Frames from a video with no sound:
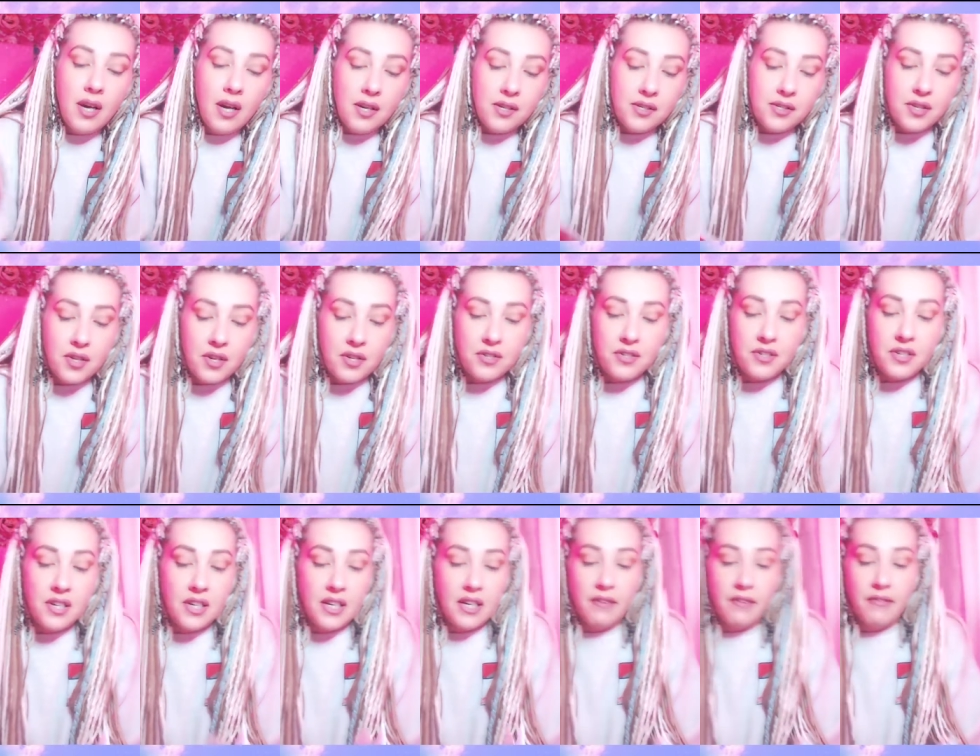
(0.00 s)
So there's a
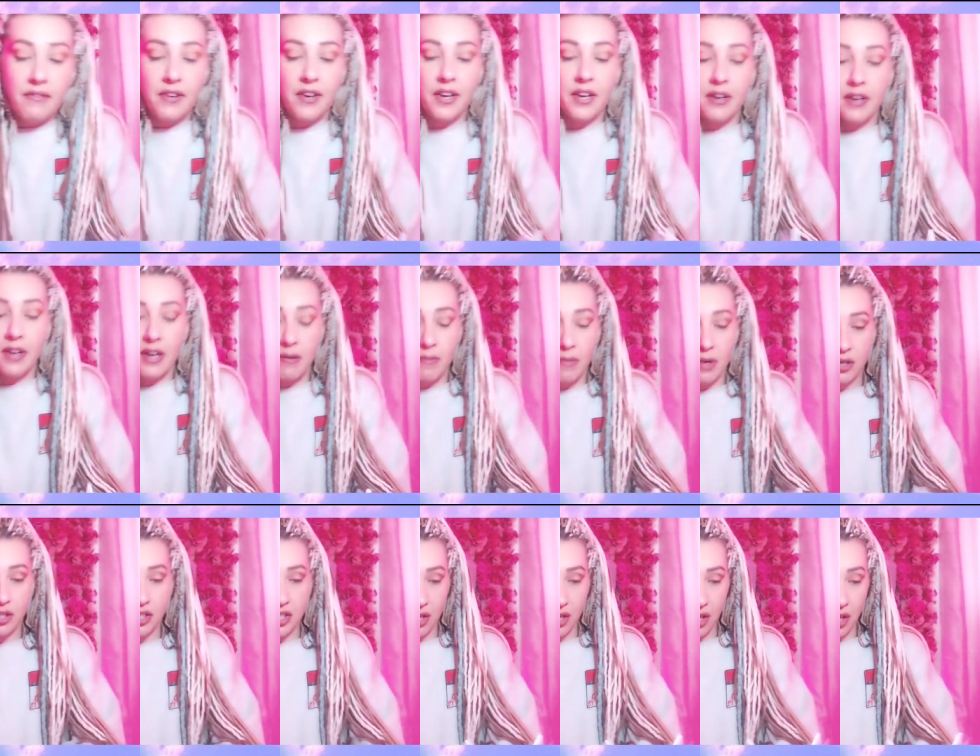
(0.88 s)
need for you to
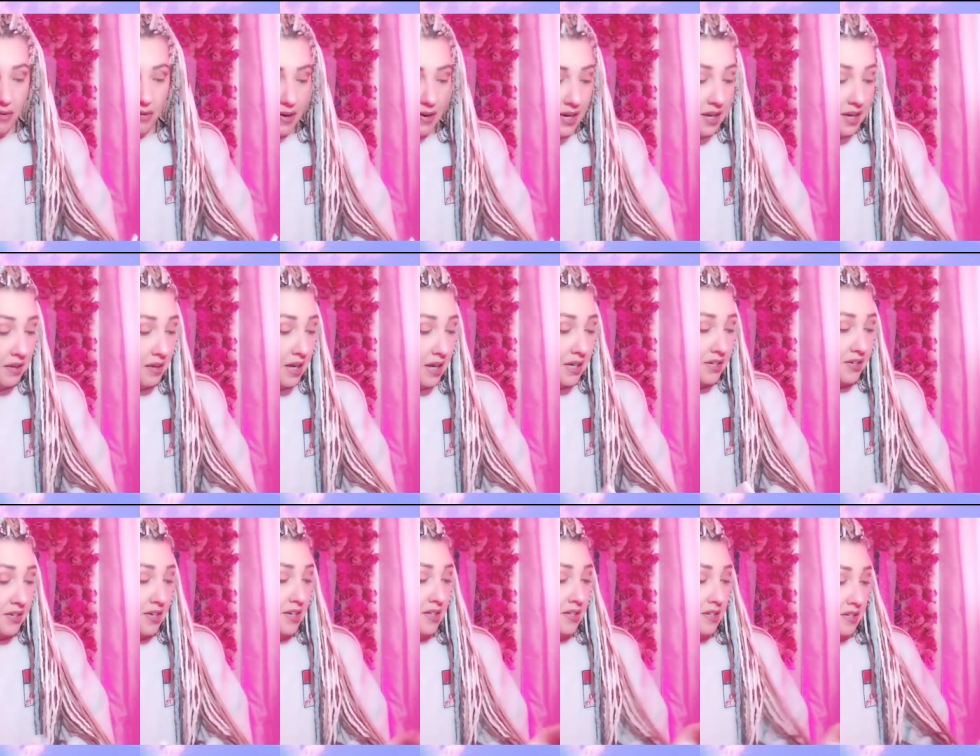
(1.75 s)
emotionally regulate
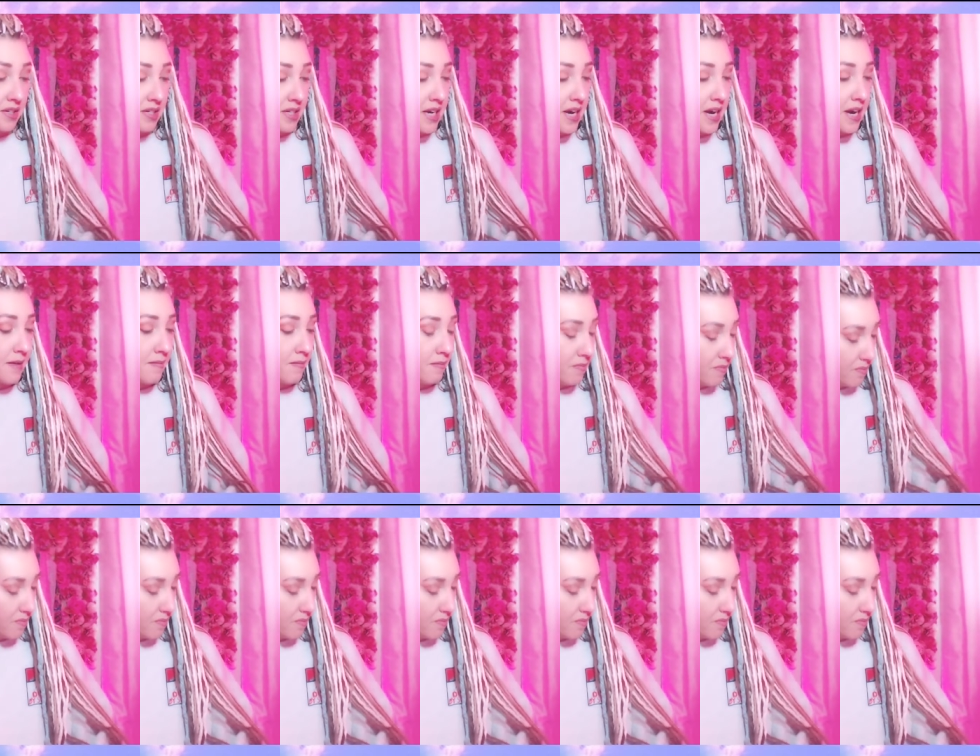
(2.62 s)
during this time.